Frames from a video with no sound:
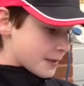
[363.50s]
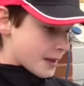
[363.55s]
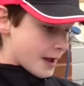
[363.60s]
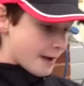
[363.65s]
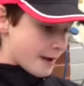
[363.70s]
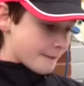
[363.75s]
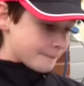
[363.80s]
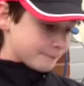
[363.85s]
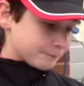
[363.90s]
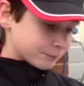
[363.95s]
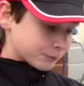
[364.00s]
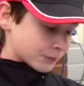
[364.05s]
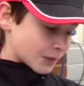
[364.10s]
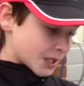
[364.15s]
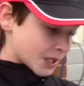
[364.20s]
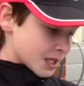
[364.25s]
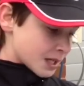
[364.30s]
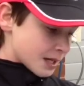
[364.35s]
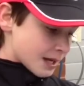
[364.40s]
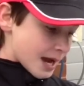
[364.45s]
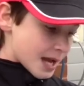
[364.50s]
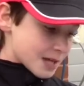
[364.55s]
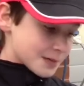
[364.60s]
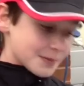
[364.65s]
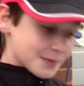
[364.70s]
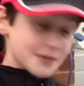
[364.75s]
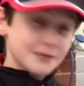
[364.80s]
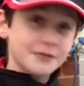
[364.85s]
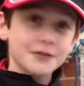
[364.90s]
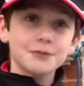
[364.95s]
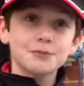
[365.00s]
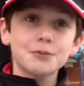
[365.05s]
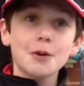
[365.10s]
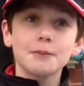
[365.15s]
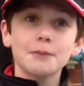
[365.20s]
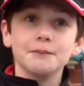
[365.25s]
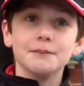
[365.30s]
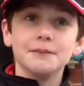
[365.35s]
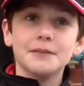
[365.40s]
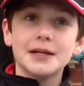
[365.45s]
had a bit of a
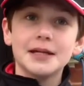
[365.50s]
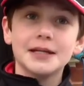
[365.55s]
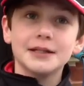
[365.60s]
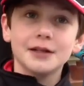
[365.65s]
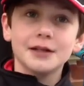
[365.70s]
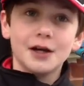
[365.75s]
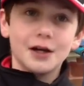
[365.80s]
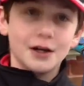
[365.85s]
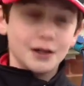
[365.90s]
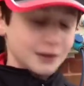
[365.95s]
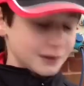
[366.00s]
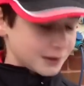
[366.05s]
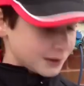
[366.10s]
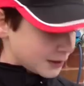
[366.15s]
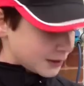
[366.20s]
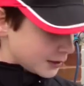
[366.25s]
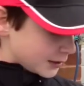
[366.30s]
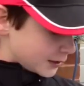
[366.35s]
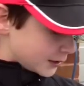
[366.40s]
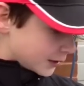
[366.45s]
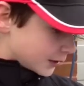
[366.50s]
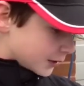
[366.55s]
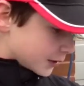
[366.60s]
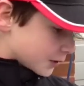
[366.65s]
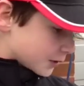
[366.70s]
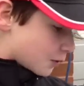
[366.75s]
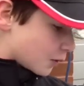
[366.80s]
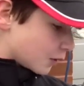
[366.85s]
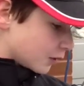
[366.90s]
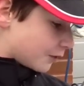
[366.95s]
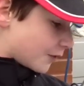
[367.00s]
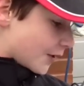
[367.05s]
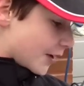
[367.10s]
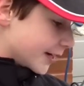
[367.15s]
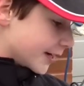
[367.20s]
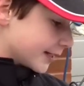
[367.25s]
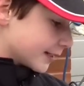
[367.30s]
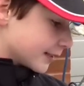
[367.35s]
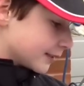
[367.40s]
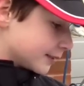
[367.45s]
problem in
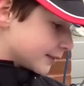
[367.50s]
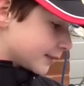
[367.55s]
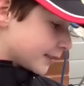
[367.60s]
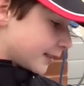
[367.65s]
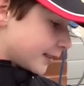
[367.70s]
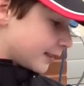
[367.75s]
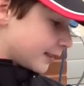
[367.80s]
qualifying and